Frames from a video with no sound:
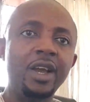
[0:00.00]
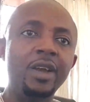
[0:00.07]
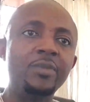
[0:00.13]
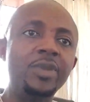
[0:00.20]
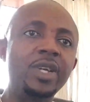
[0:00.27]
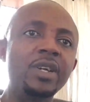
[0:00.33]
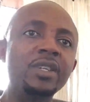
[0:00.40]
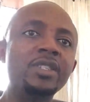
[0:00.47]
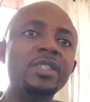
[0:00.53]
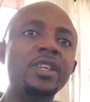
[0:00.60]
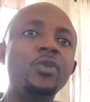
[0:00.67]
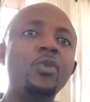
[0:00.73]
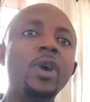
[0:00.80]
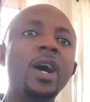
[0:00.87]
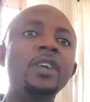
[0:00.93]
because
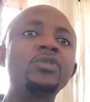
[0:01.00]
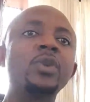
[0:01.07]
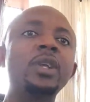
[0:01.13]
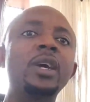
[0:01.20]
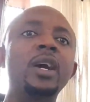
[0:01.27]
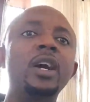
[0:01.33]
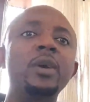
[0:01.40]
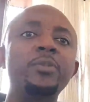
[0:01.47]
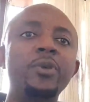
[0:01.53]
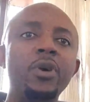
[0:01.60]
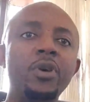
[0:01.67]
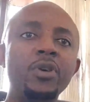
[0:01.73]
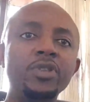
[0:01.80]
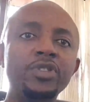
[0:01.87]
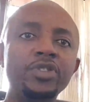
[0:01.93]
it will actually help
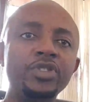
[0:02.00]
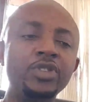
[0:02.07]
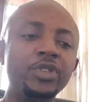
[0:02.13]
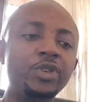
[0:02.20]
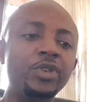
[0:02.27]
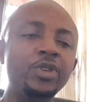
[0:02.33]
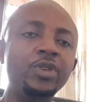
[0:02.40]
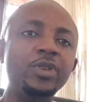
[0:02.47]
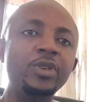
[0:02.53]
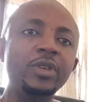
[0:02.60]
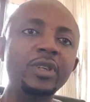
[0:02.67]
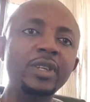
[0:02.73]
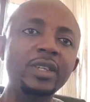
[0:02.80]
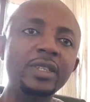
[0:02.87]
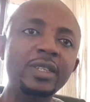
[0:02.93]
us
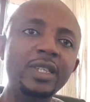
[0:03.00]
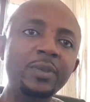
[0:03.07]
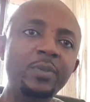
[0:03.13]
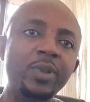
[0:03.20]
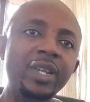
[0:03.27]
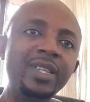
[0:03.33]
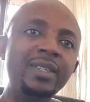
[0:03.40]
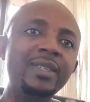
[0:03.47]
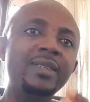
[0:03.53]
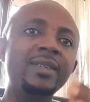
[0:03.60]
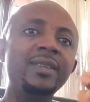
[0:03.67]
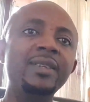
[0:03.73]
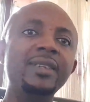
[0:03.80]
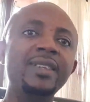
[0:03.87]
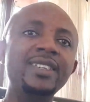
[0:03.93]
deplete
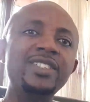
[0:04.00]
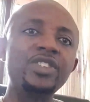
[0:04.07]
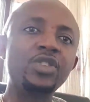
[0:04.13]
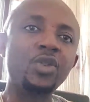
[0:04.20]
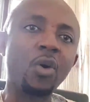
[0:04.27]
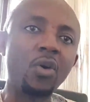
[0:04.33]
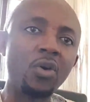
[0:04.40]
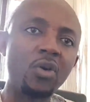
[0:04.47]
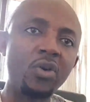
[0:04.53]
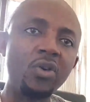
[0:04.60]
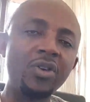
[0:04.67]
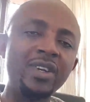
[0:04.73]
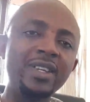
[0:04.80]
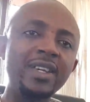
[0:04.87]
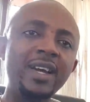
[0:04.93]
the stock
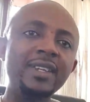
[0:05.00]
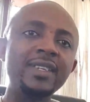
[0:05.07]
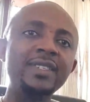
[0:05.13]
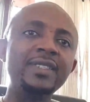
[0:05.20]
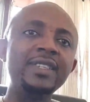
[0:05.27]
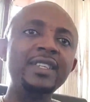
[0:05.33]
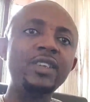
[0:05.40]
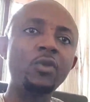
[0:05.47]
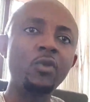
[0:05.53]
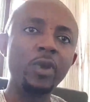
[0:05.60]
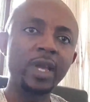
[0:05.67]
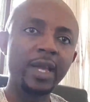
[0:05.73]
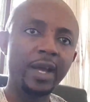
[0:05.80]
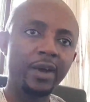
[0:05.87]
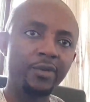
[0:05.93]
that is in the
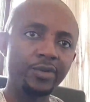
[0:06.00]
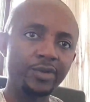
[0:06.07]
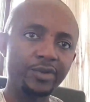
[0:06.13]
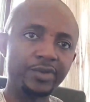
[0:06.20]
warehouse.